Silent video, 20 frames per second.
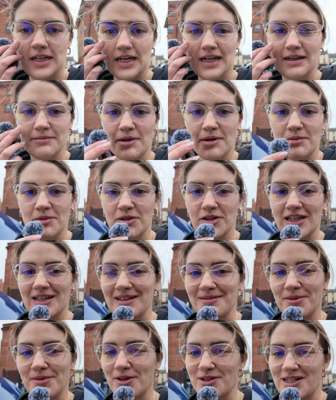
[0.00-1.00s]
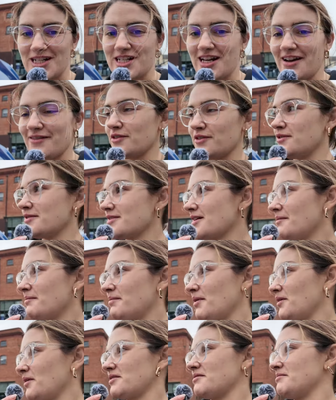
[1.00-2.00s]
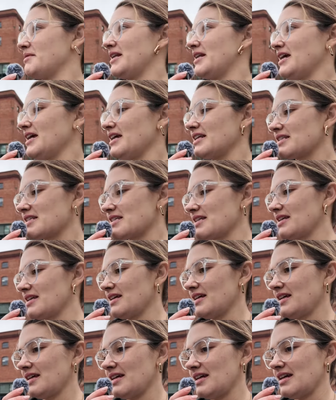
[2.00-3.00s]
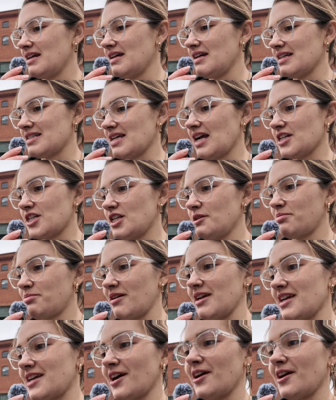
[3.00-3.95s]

I'm looking more dishevelled by the minute. It's actually pretty